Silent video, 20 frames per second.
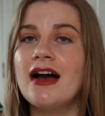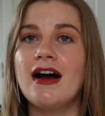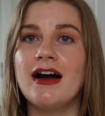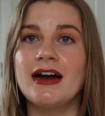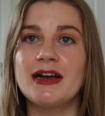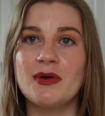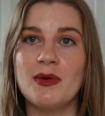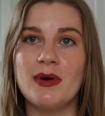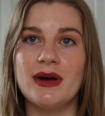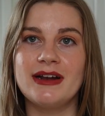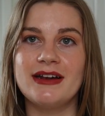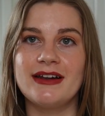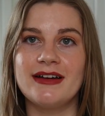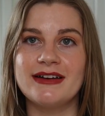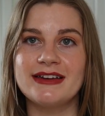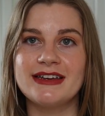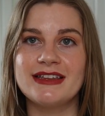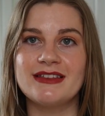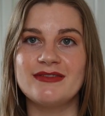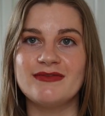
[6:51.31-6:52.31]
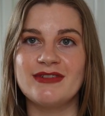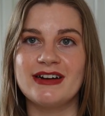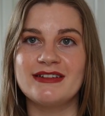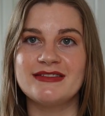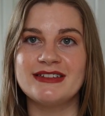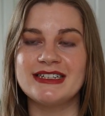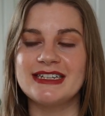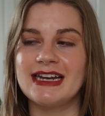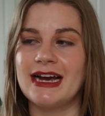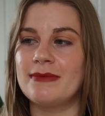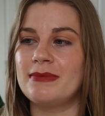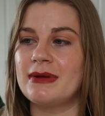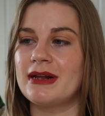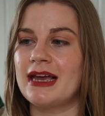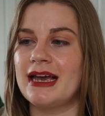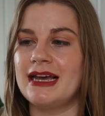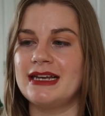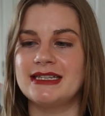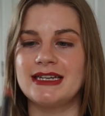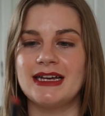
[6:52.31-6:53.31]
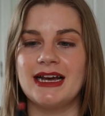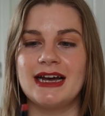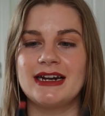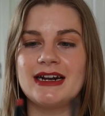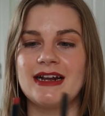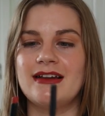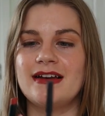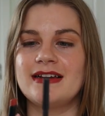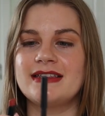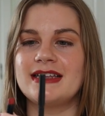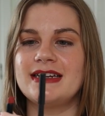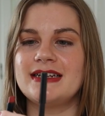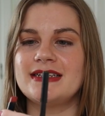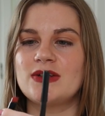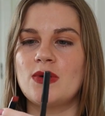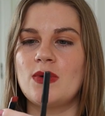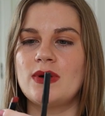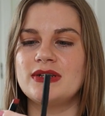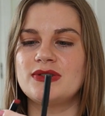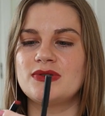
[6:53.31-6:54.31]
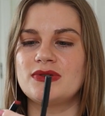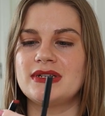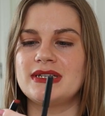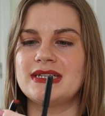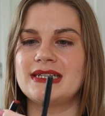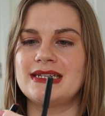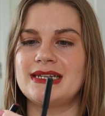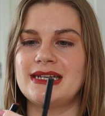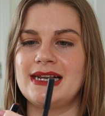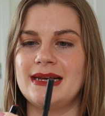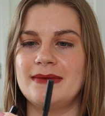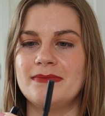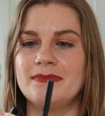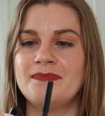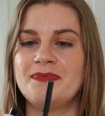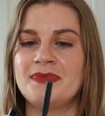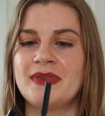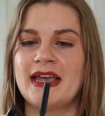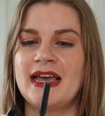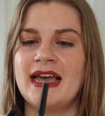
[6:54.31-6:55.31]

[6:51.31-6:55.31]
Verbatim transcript: I quite like the rounded applicator and I like that it's quite sort of slim.